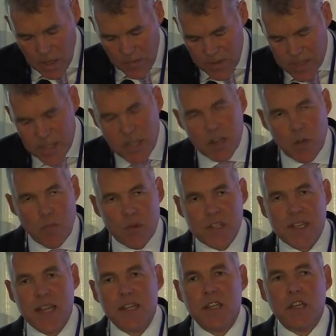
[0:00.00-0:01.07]
And this is going to
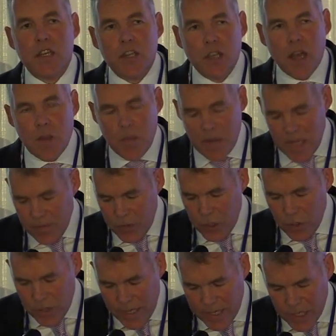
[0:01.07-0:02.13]
present, I believe,
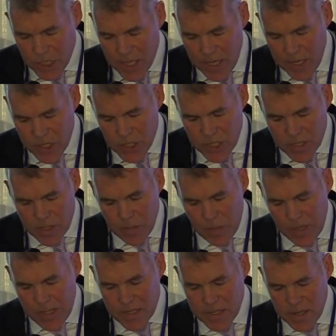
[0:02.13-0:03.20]
unique challenges to
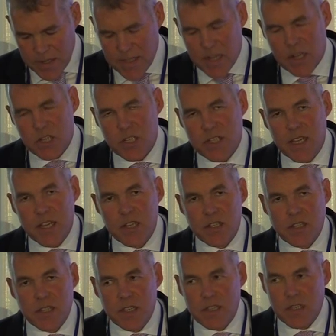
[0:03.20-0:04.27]
police and intelligence
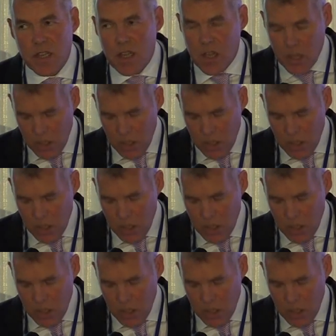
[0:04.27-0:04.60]
agencies